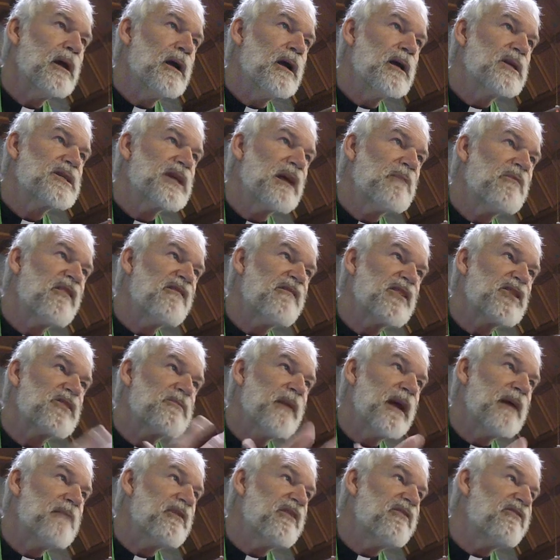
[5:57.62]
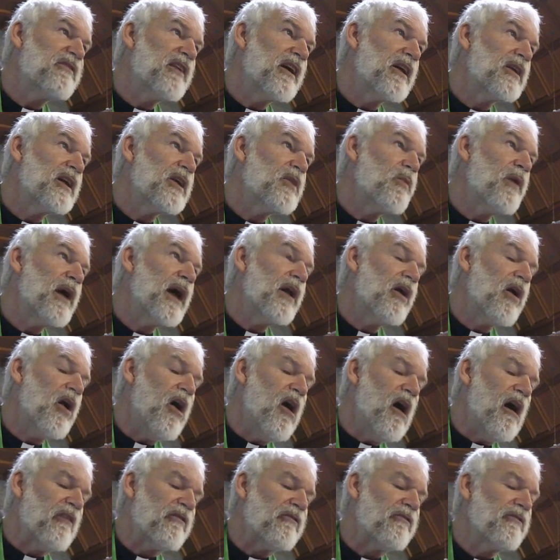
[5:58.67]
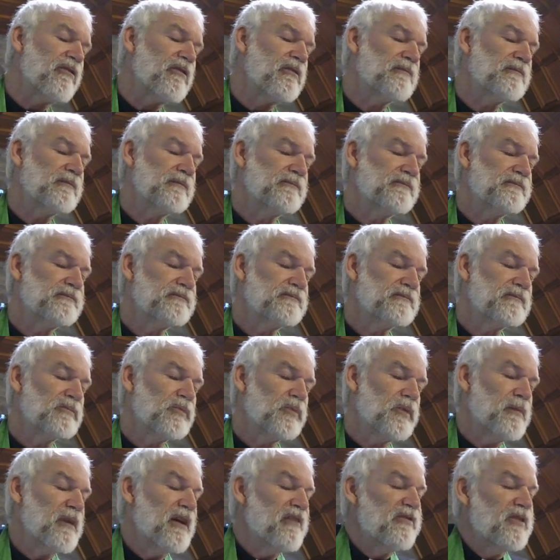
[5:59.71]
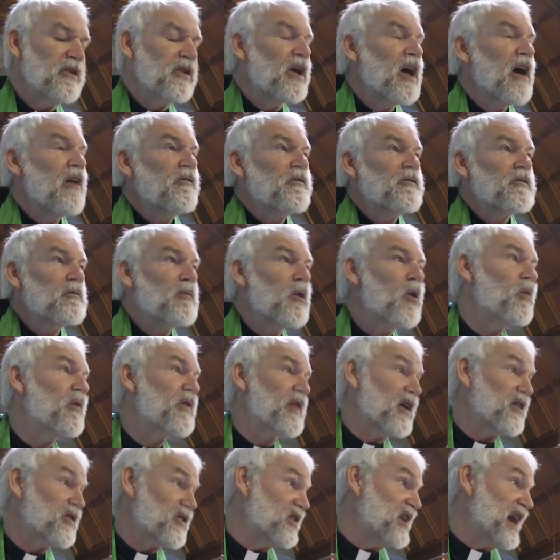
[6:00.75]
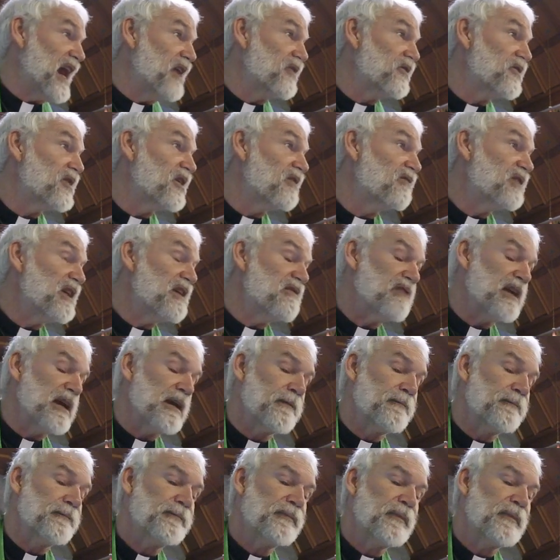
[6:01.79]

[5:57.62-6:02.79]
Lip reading: Some of us may be fairly well off. We may feel comfortable with our standard of living.